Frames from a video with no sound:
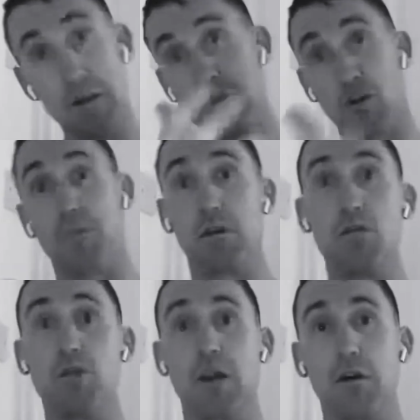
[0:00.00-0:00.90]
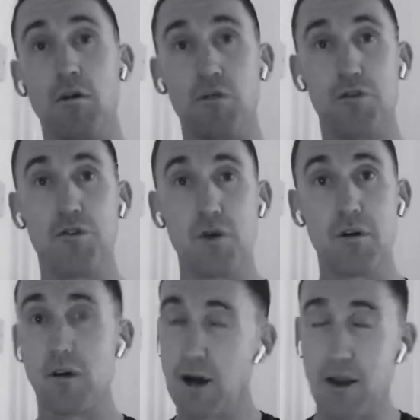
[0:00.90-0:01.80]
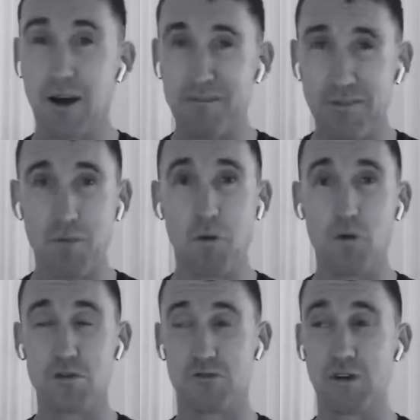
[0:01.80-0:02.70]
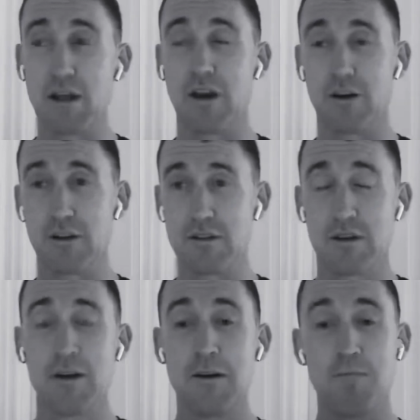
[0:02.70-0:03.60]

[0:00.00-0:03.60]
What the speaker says: It's up to you then, and go and do it. And for most, really guys,